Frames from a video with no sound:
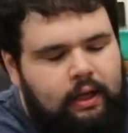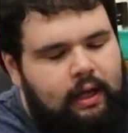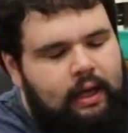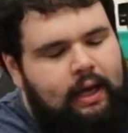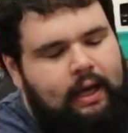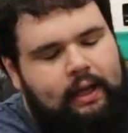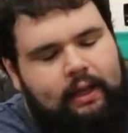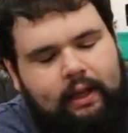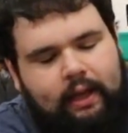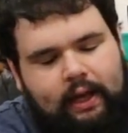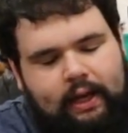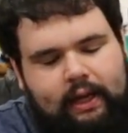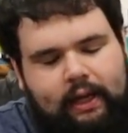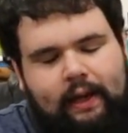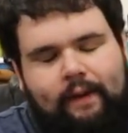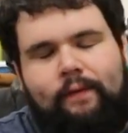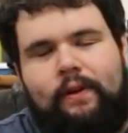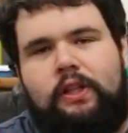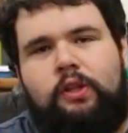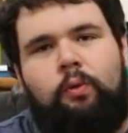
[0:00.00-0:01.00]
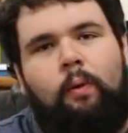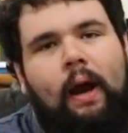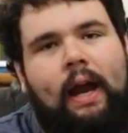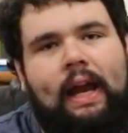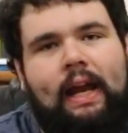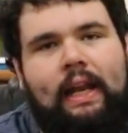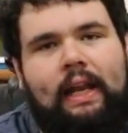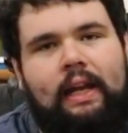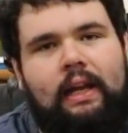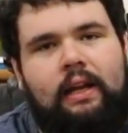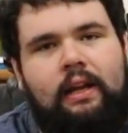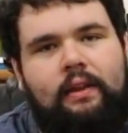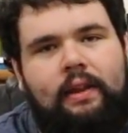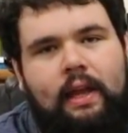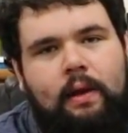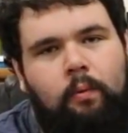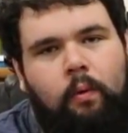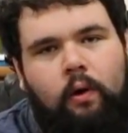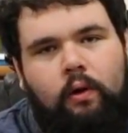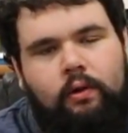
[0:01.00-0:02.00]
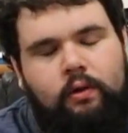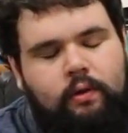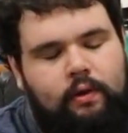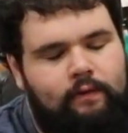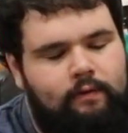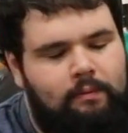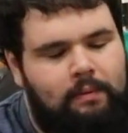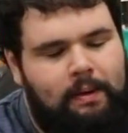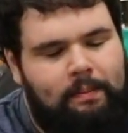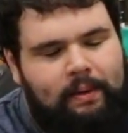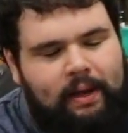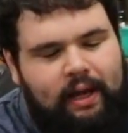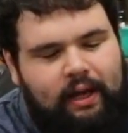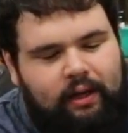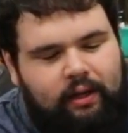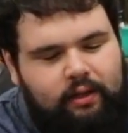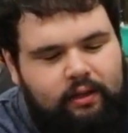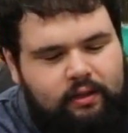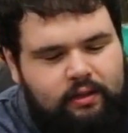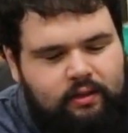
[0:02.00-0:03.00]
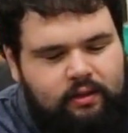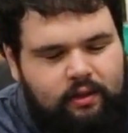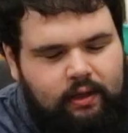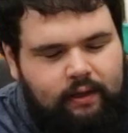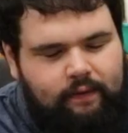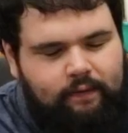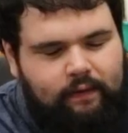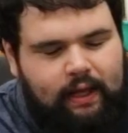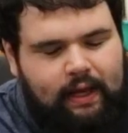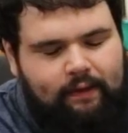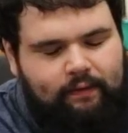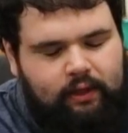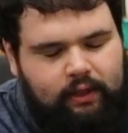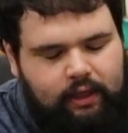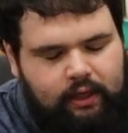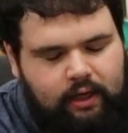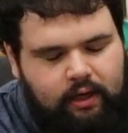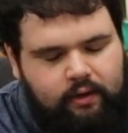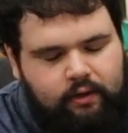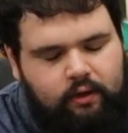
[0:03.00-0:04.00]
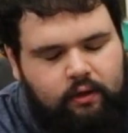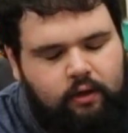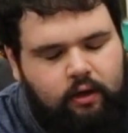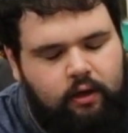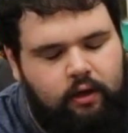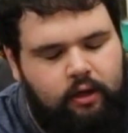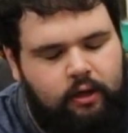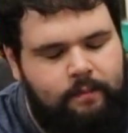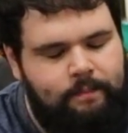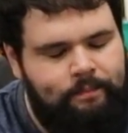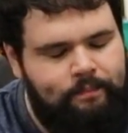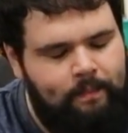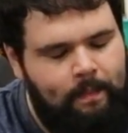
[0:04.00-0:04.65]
And like, if it's raining, they won't deliver my package if they have to get out of their car.